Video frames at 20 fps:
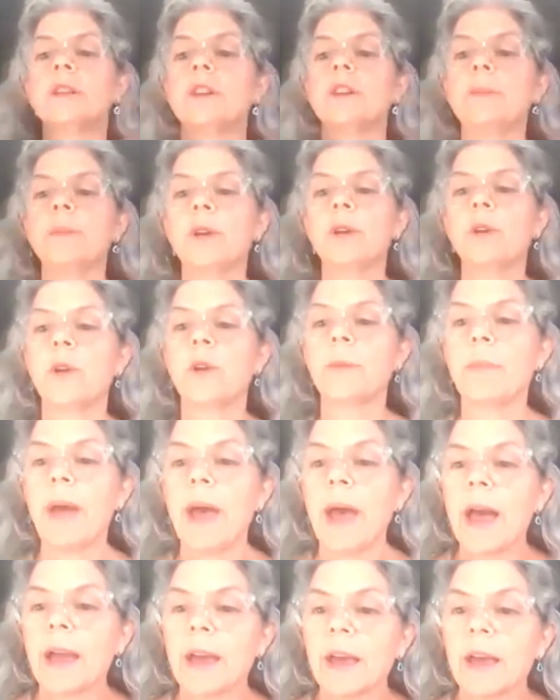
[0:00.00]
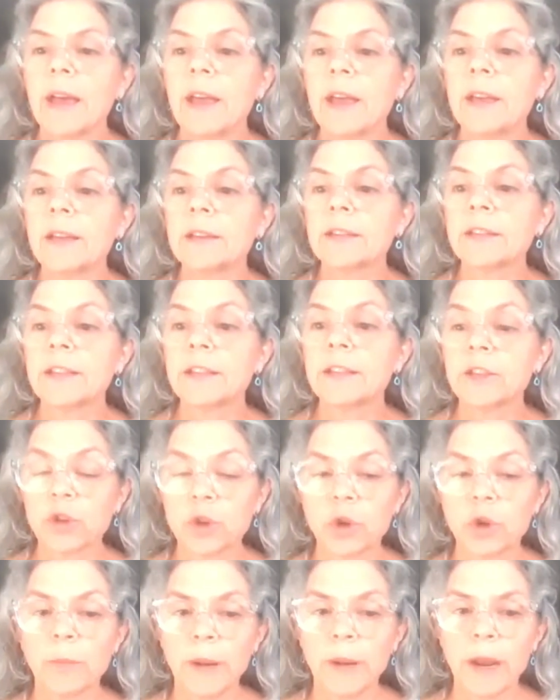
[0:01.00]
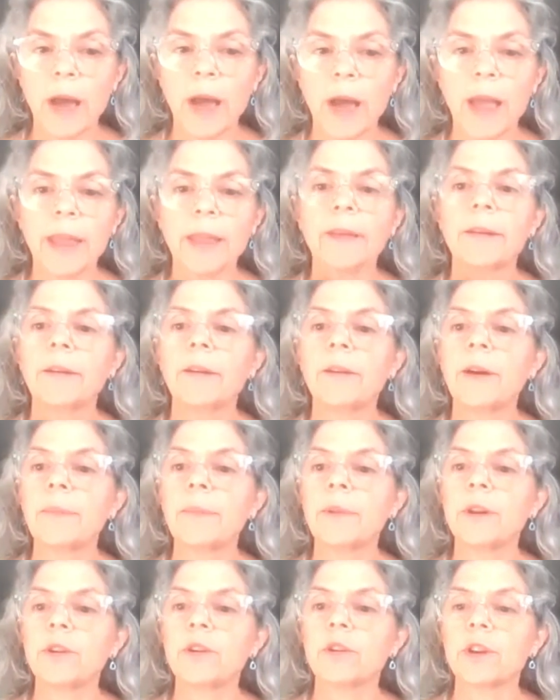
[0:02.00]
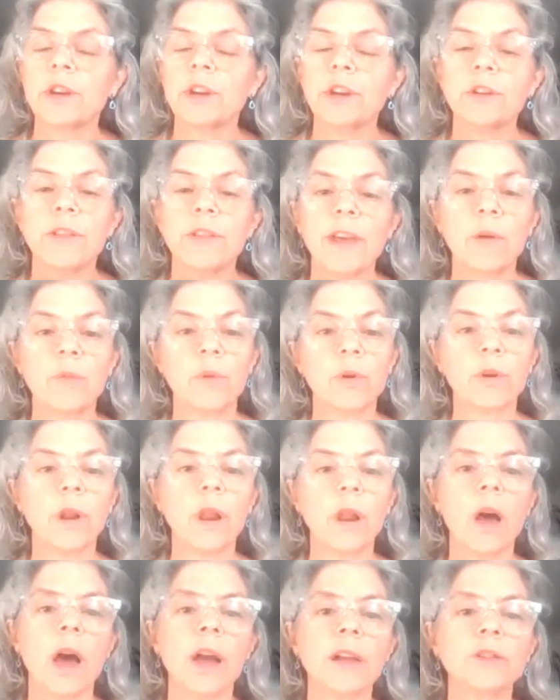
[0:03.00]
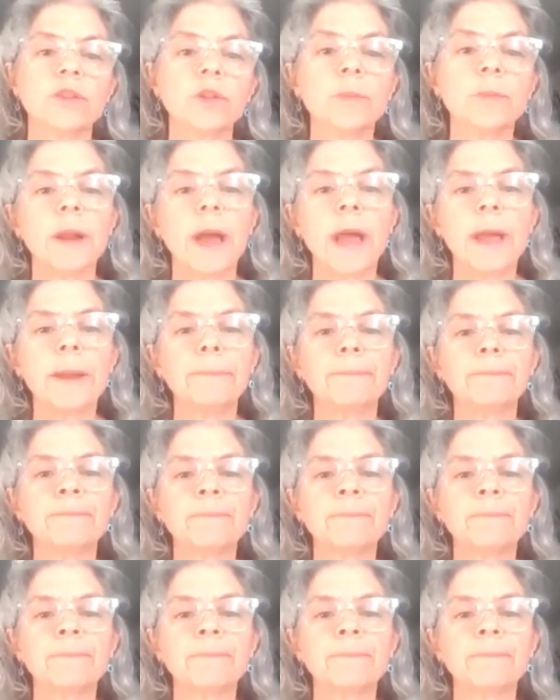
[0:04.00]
going to be going back to the termini. You're going to hear that word a lot, termini.